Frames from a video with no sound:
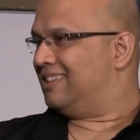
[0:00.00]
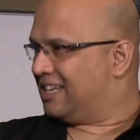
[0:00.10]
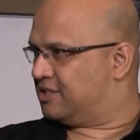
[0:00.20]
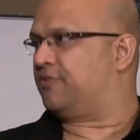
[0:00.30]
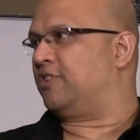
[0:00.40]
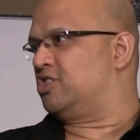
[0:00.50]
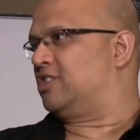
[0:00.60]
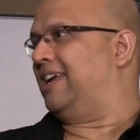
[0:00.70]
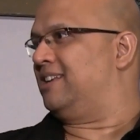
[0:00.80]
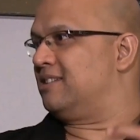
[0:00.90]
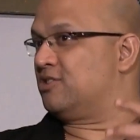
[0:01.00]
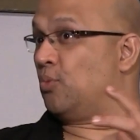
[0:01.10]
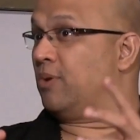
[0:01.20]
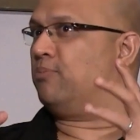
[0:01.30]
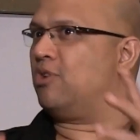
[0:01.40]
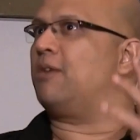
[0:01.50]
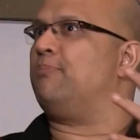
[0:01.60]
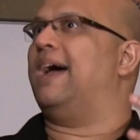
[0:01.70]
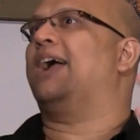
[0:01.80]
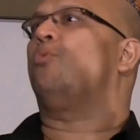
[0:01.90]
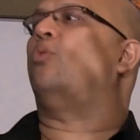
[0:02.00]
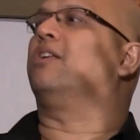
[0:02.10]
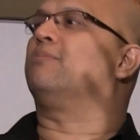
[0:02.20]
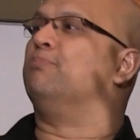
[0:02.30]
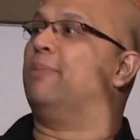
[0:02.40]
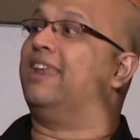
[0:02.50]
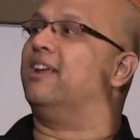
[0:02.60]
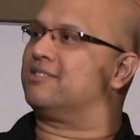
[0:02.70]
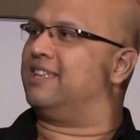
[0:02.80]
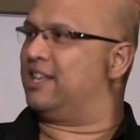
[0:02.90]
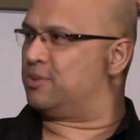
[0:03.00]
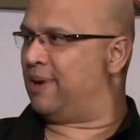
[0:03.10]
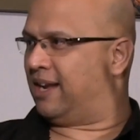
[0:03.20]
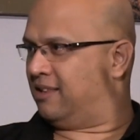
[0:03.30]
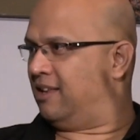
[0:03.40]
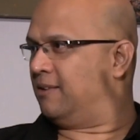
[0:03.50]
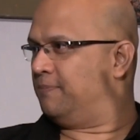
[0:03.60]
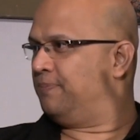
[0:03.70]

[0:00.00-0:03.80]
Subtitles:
That's the first change. So we brought back what made us dance back then.